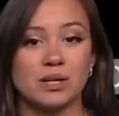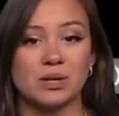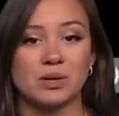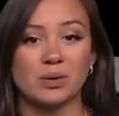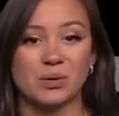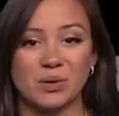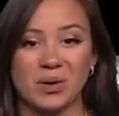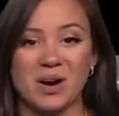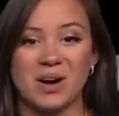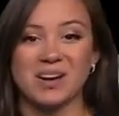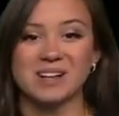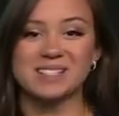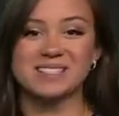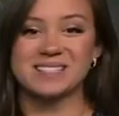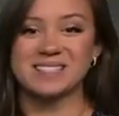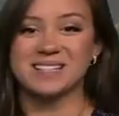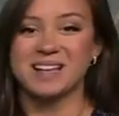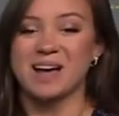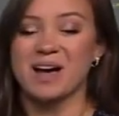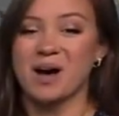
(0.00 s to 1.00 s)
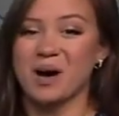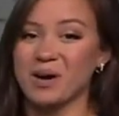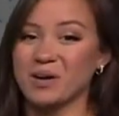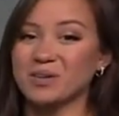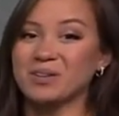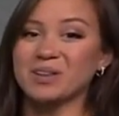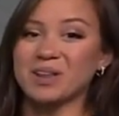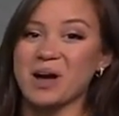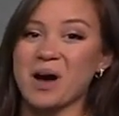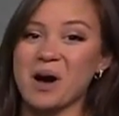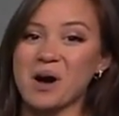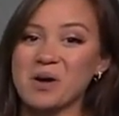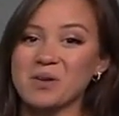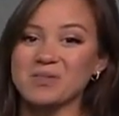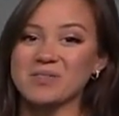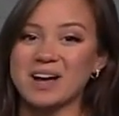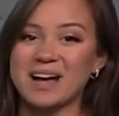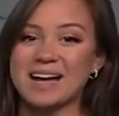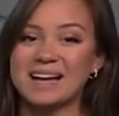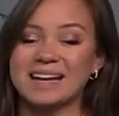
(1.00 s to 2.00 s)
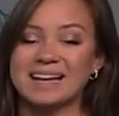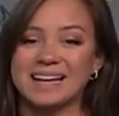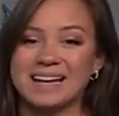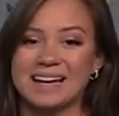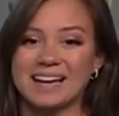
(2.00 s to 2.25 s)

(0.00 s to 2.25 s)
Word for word: across Oklahoma.